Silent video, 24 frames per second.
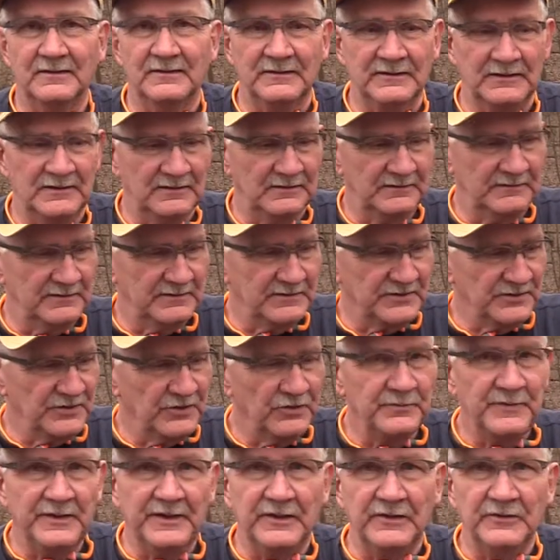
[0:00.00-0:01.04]
and
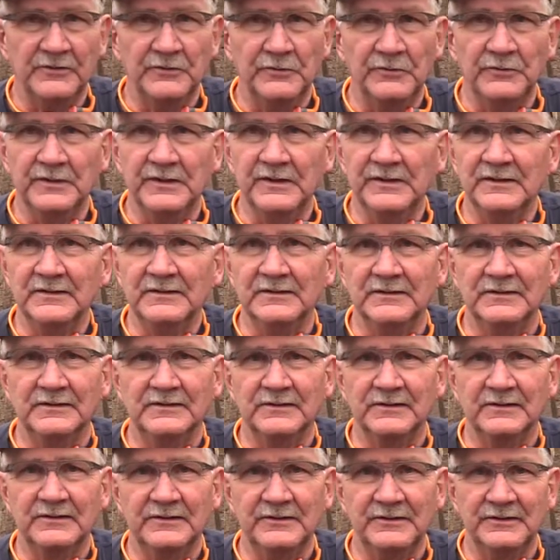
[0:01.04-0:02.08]
so many cool
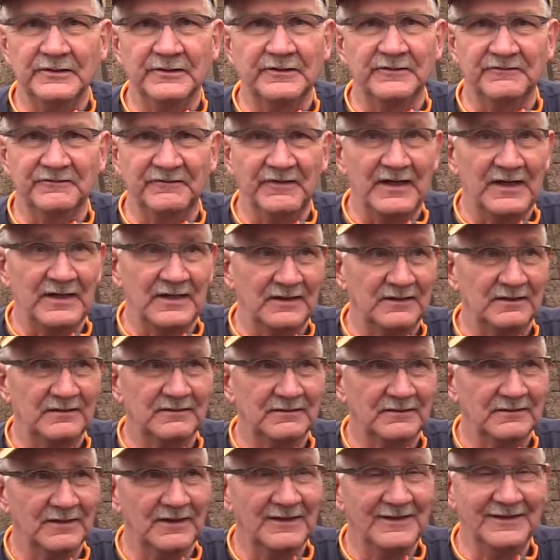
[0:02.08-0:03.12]
guns, you're going to find,
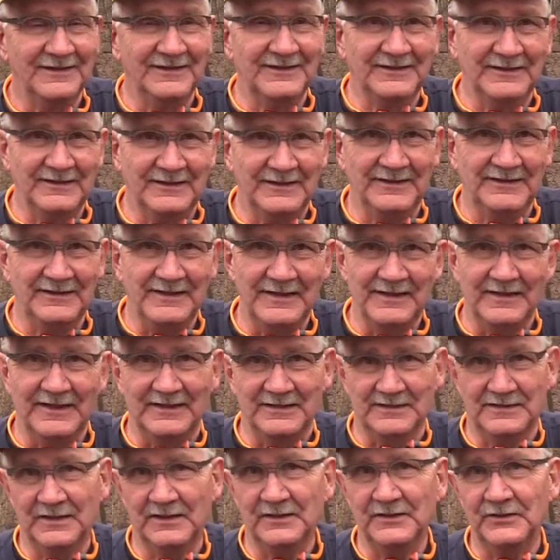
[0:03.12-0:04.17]
need I
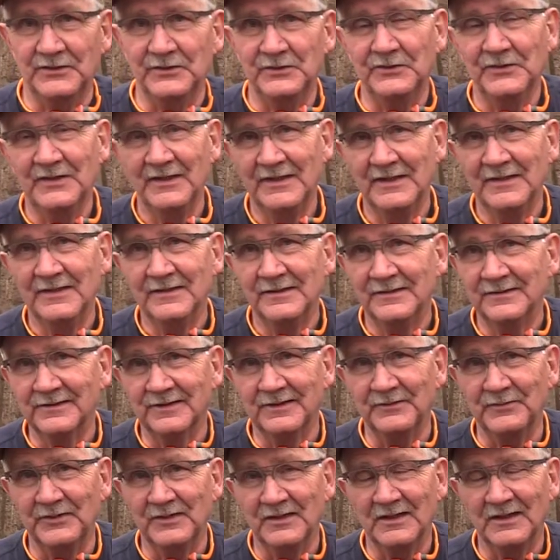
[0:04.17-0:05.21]
tell you,
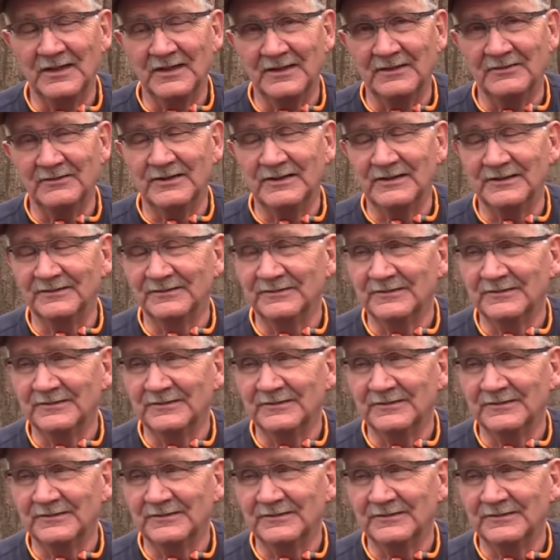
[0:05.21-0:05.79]
something you like, right?